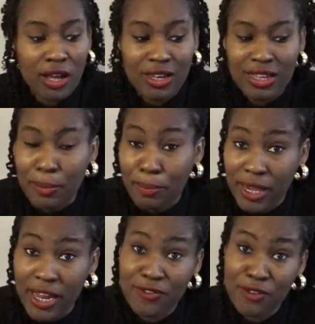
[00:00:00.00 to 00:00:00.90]
You can
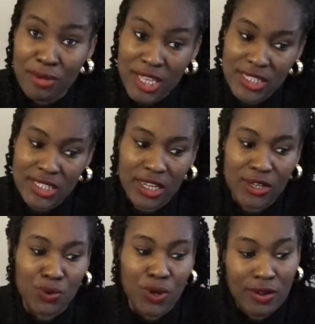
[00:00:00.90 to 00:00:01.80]
apply from
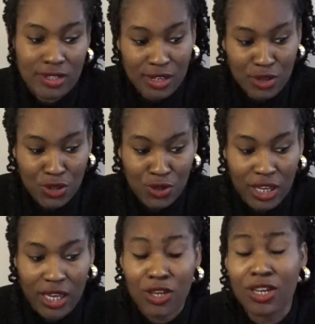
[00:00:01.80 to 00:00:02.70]
inside or outside the
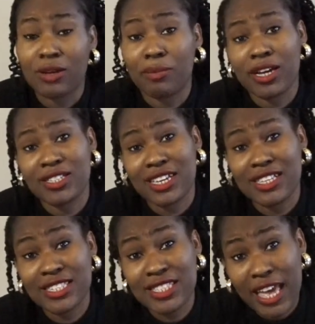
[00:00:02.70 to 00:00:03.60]
UK. You can apply to
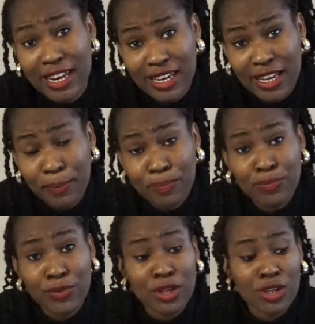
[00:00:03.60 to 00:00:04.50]
extend
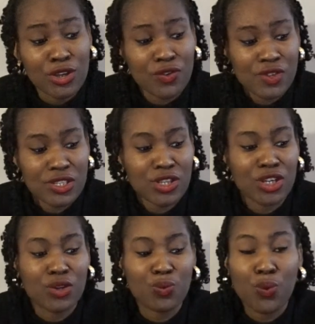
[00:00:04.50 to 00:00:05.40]
your visa. You
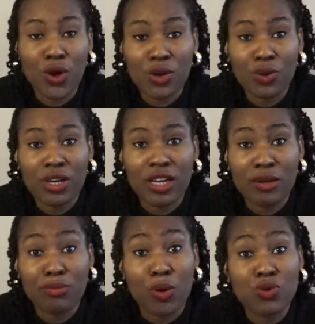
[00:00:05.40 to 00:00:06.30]
can work
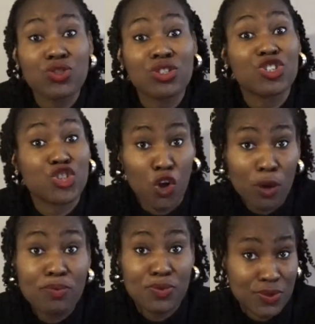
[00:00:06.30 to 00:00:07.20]
in most
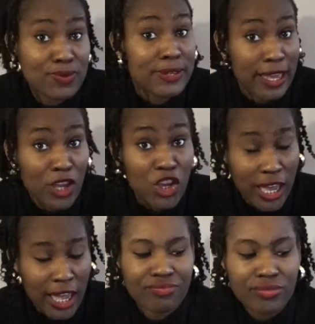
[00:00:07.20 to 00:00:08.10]
jobs. Yeah, you
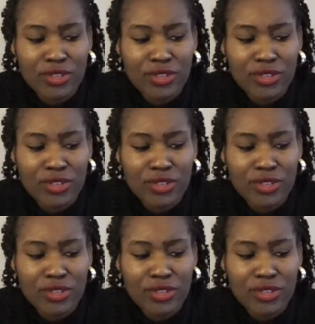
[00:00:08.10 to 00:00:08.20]
can.